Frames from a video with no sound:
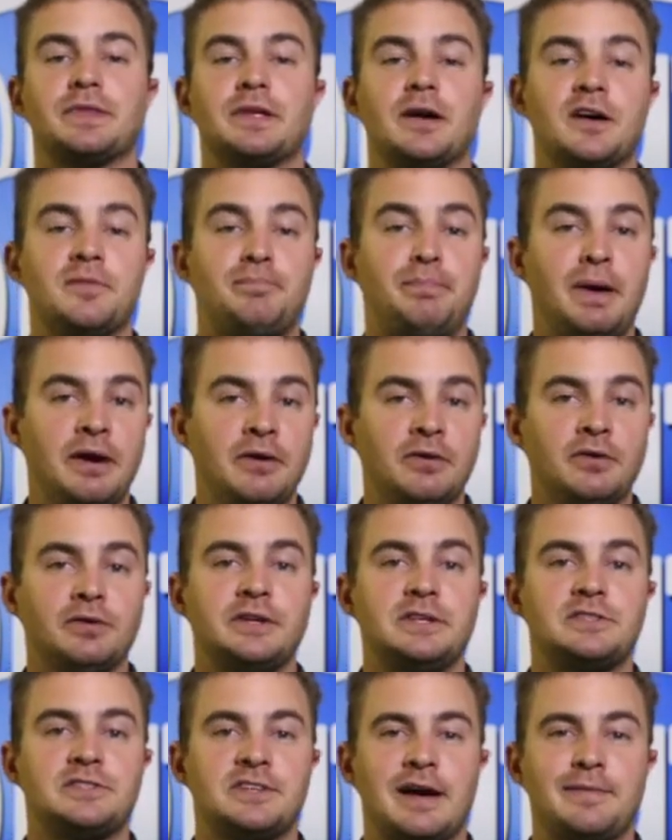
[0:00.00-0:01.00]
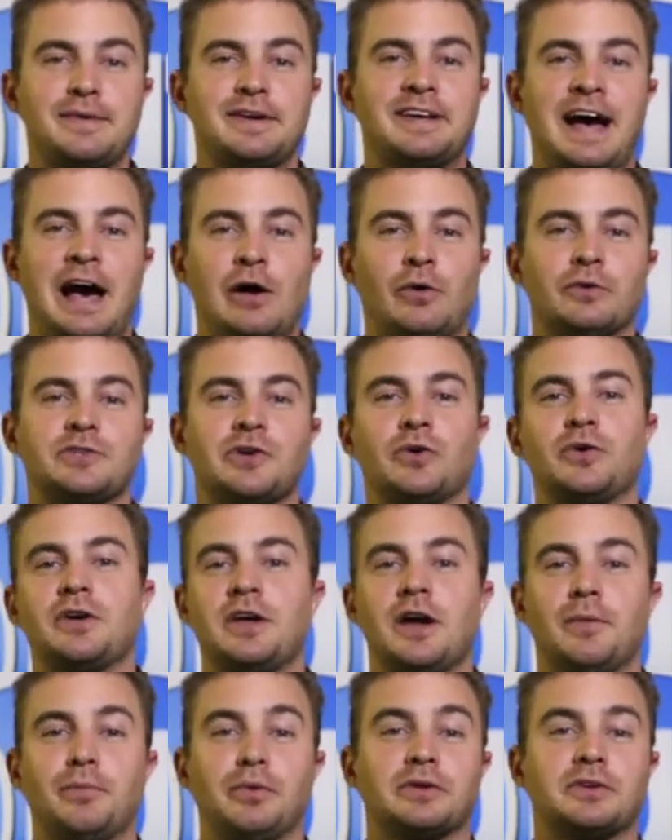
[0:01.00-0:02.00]
Apparently, Simon Cowell is
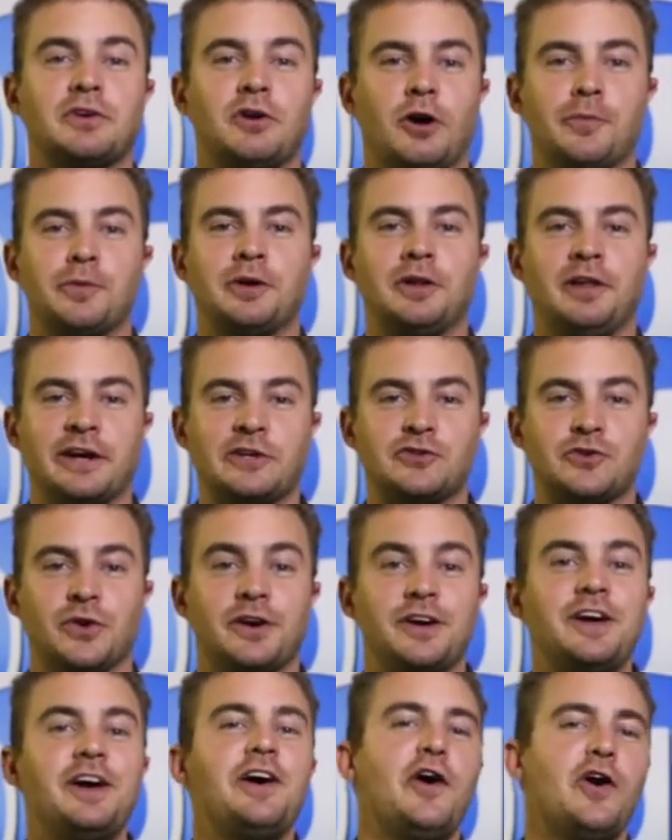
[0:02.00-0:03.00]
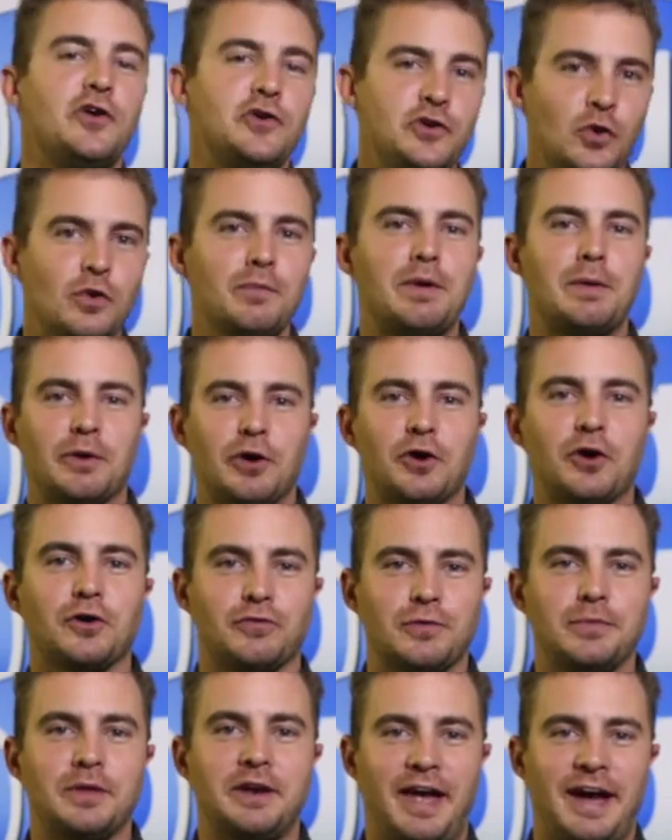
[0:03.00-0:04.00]
hooking up with Carmen Electra. You remember her
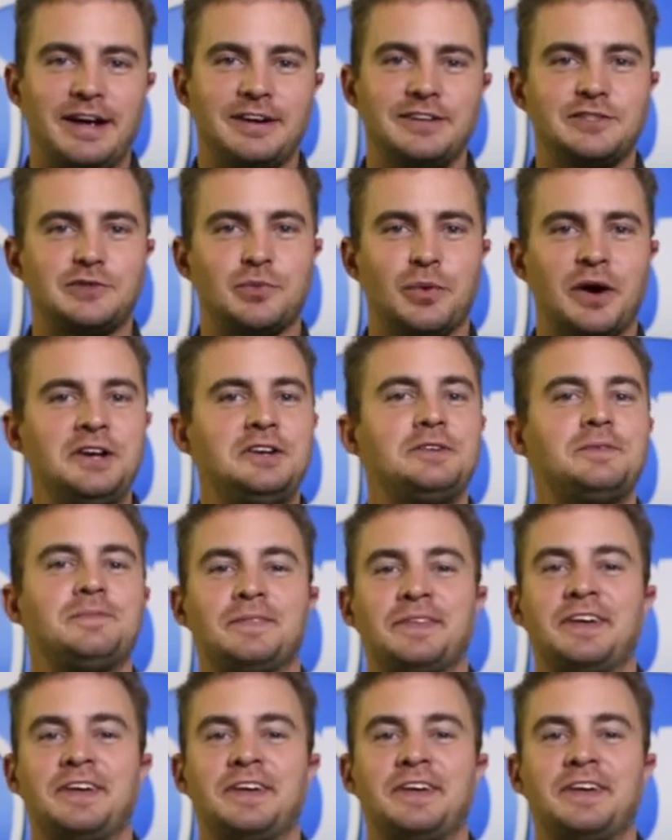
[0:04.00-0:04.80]
from the 90s, right?